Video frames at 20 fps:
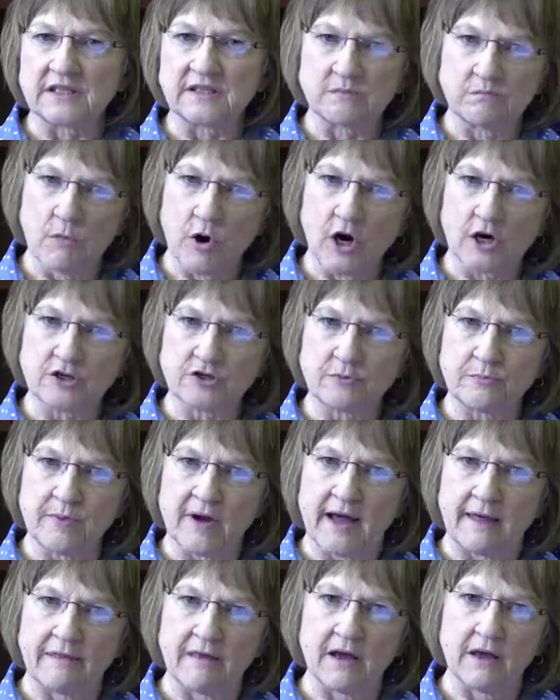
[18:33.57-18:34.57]
as marked
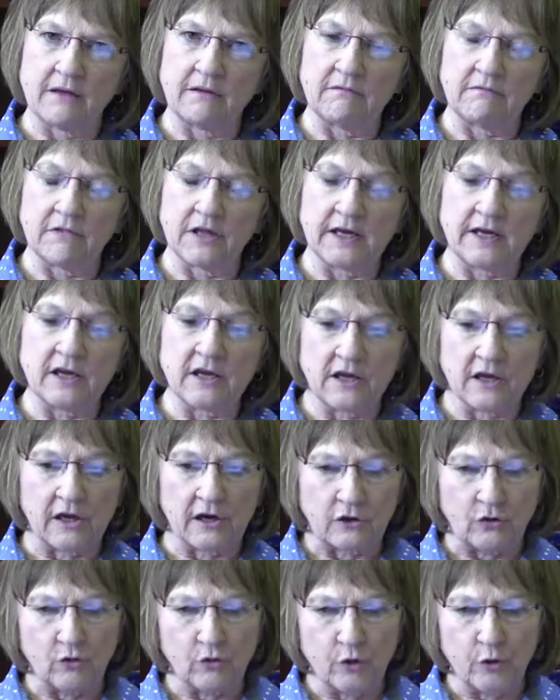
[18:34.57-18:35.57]
by the licking
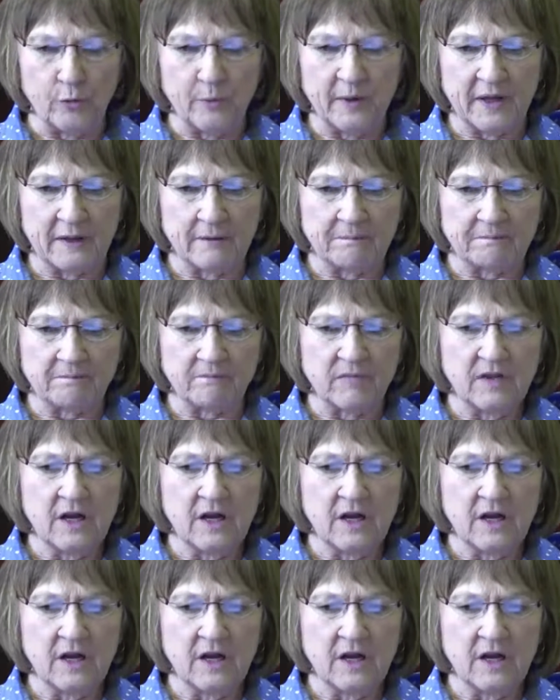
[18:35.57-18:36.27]
and grooming,